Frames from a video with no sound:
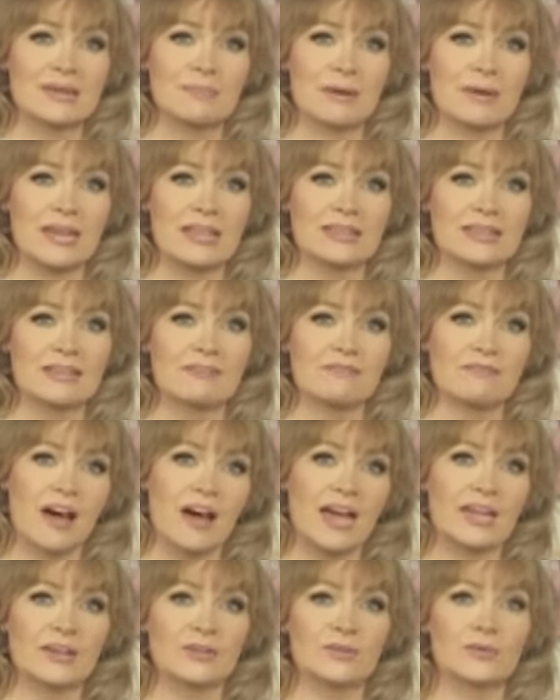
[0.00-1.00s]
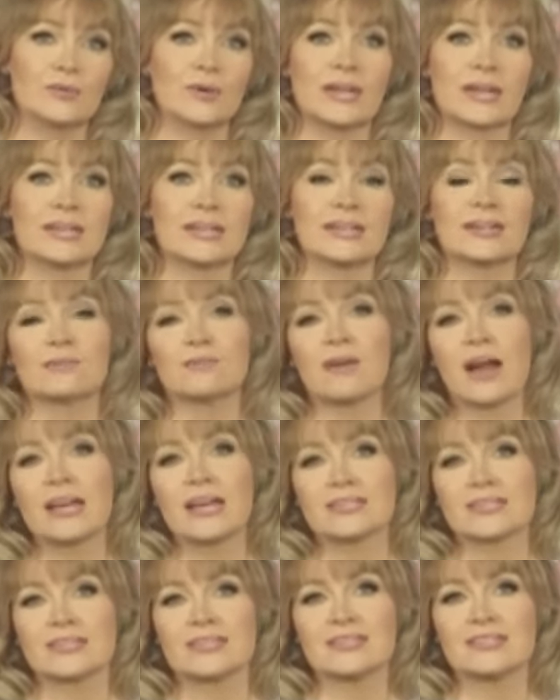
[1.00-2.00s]
being the final credited
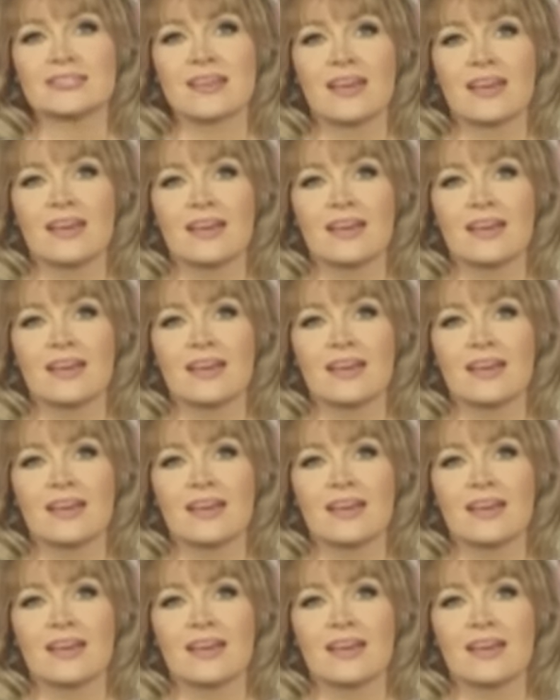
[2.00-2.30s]
writers,